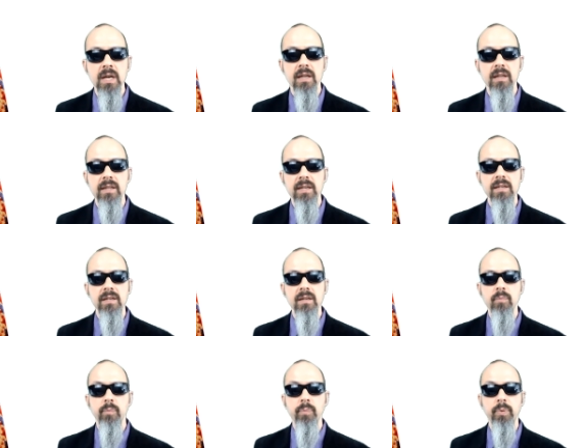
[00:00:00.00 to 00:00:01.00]
the
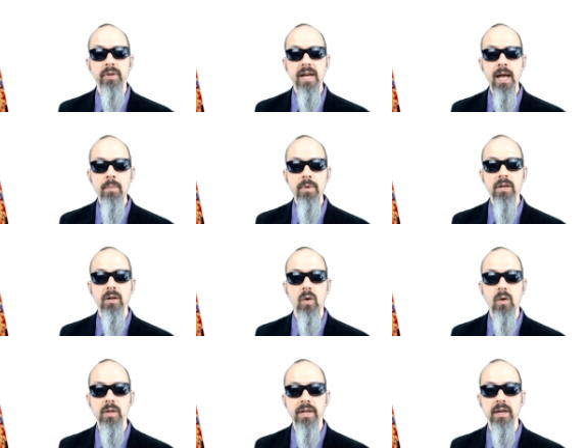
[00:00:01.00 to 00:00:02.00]
predominant
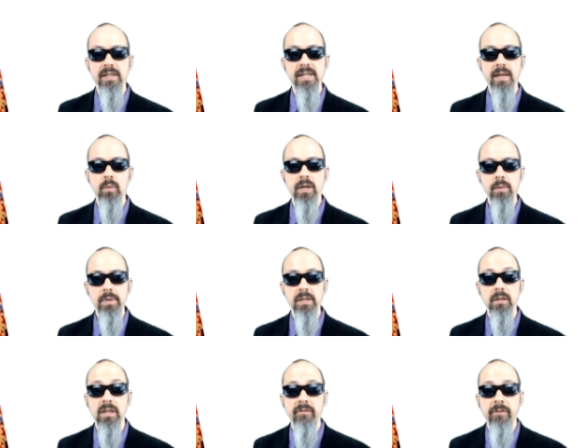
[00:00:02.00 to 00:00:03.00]
goal here is that we're going to be
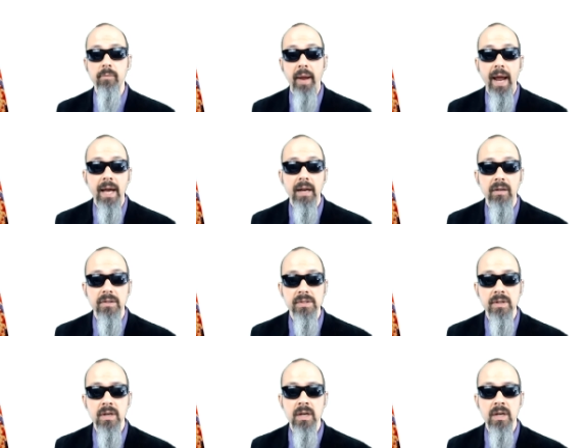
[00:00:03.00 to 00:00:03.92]
looking for patterns.